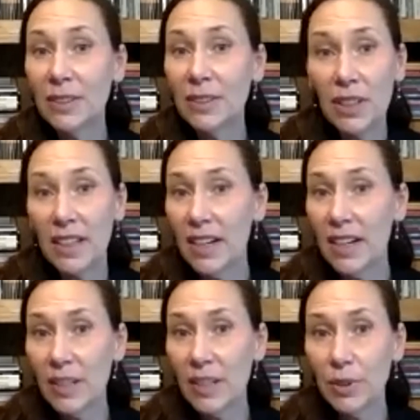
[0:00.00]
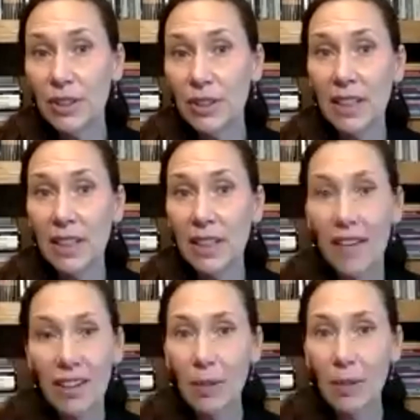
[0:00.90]
here and we're doing
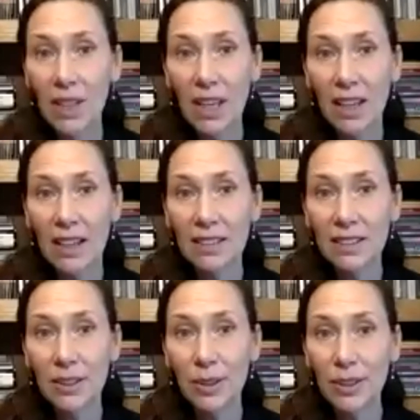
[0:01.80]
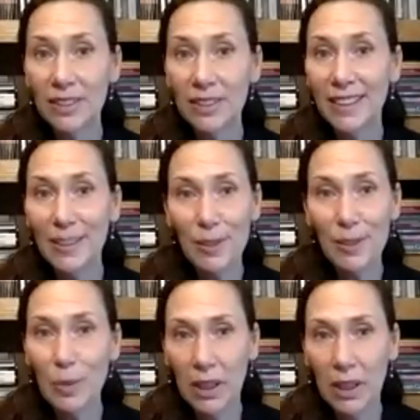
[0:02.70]
everything we can to continue to
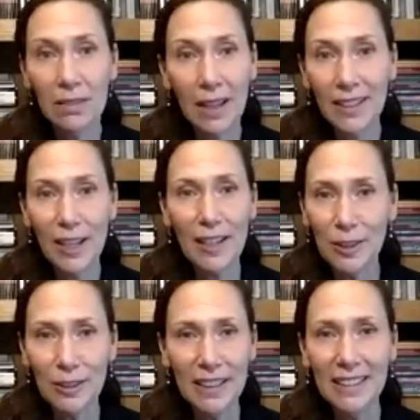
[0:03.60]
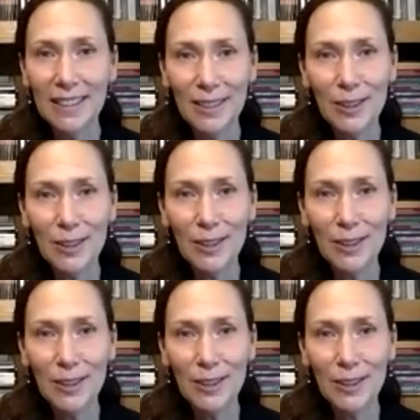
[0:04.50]
meet the educational needs in this new
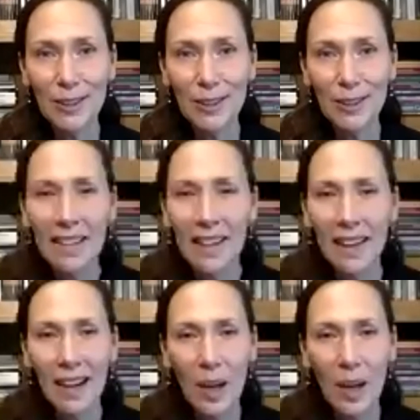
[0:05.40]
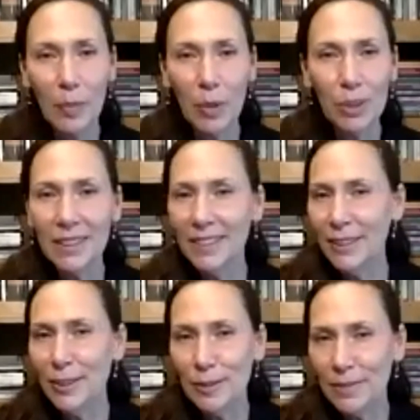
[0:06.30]
environment. Um, we will
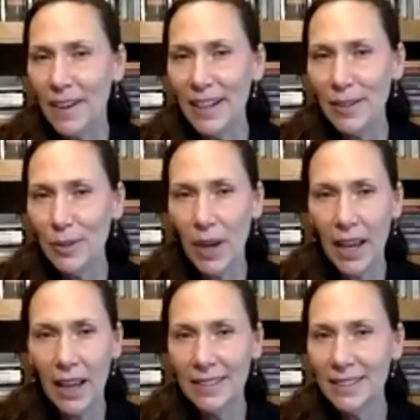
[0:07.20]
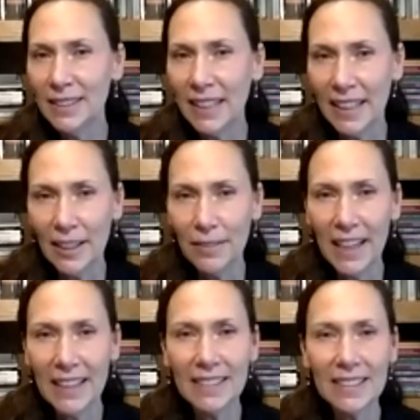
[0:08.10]
continue to find new ways to
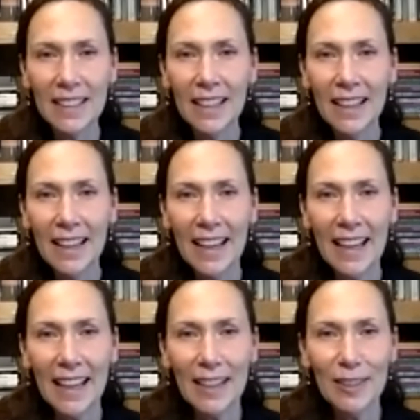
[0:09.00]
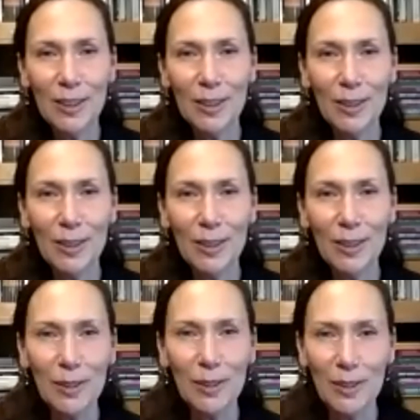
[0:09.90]
innovate and
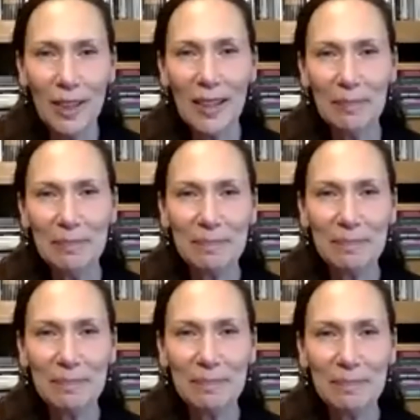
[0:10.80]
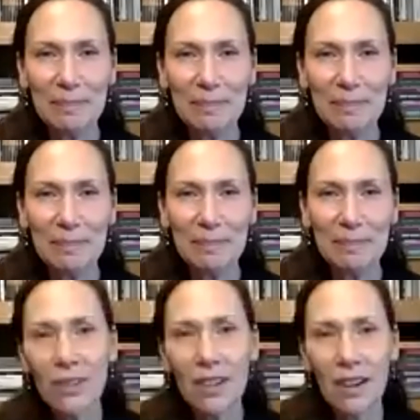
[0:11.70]
to um, make
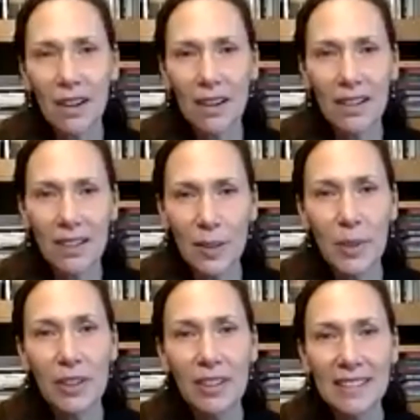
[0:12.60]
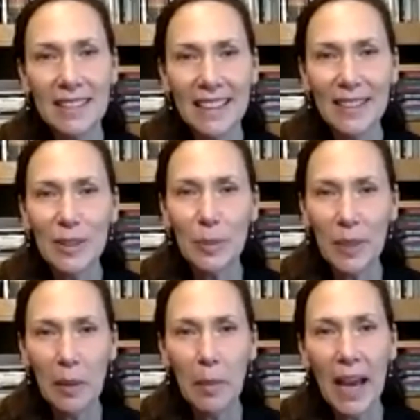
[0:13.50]
sure that our community's needs are
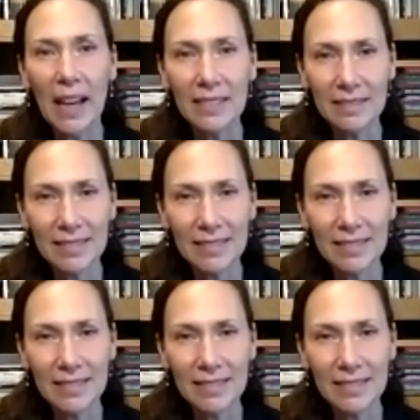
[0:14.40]
being met.